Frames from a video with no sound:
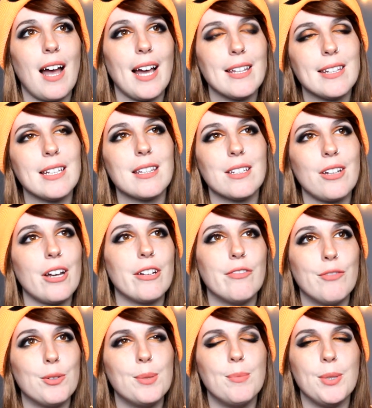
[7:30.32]
I think that on a
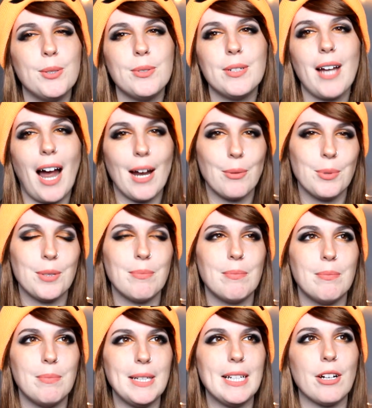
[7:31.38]
full moon, I would
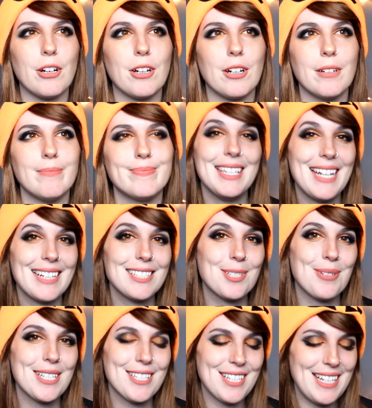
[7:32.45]
be her. The next
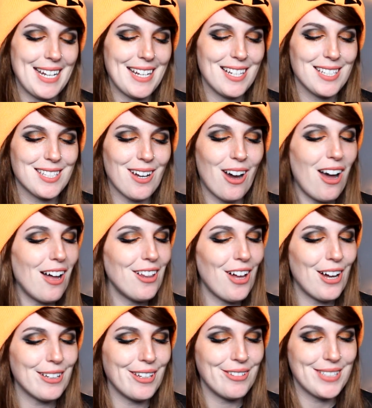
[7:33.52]
question is All
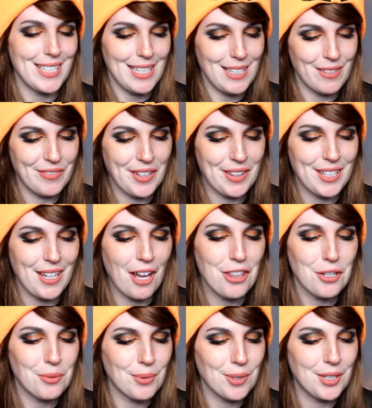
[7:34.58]
Hallows Eve, the
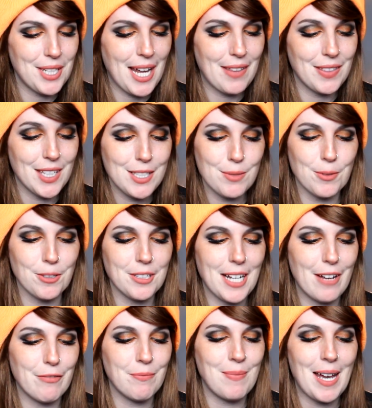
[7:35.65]
other world and this world
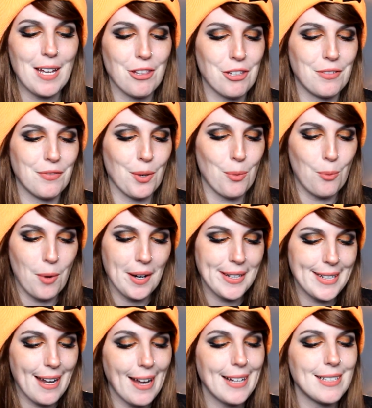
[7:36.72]
have meshed for
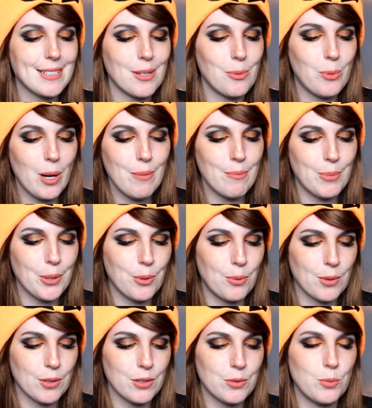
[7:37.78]
one night. What book
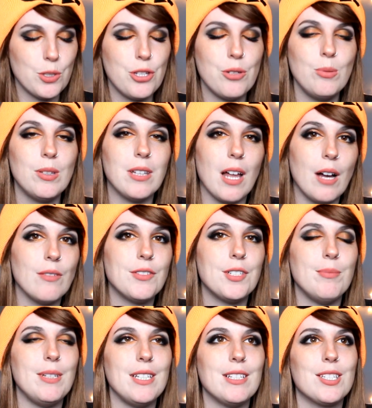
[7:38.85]
world would you love
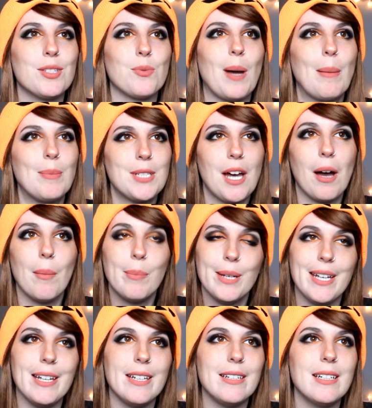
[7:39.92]
to be swept up
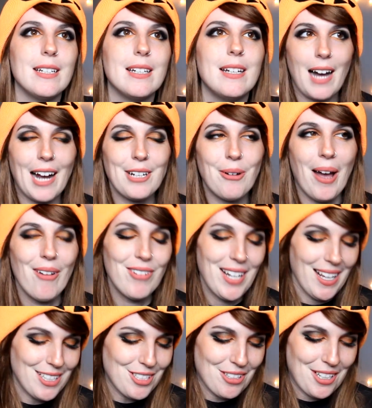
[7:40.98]
in? I don't have an
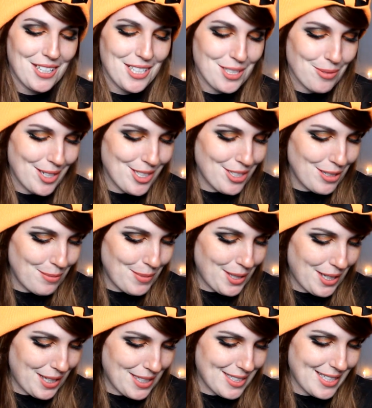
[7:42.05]
answer to this question
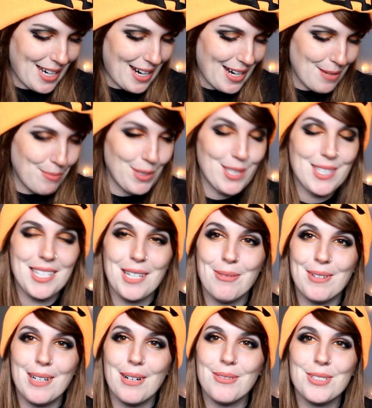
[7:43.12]
because I missed
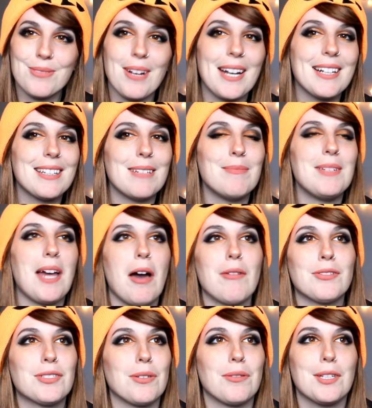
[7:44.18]
it when I was writing them
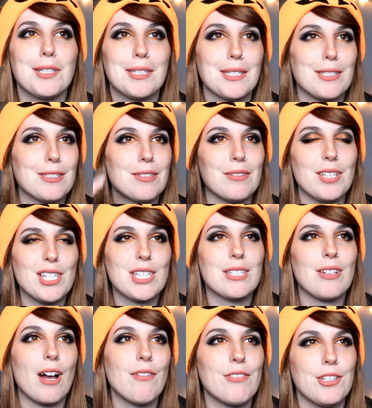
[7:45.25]
down, so this is this
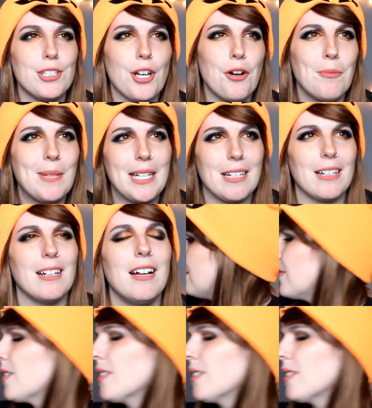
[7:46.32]
is off the dome here.